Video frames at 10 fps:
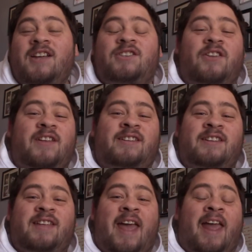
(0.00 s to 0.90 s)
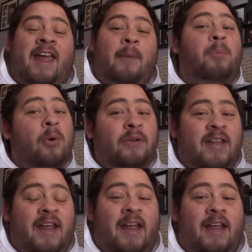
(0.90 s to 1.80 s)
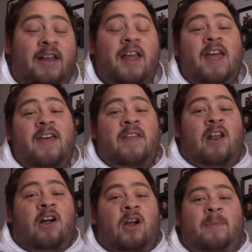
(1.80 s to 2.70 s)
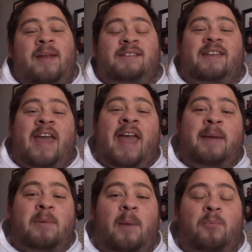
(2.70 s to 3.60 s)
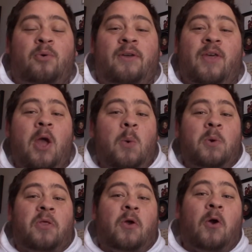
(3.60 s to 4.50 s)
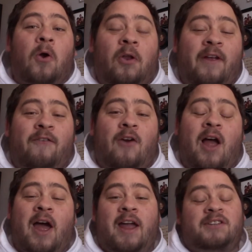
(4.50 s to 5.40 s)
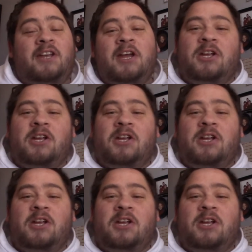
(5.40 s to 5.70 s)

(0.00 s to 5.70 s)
So this is a poutine that Arby's came up with curly fries,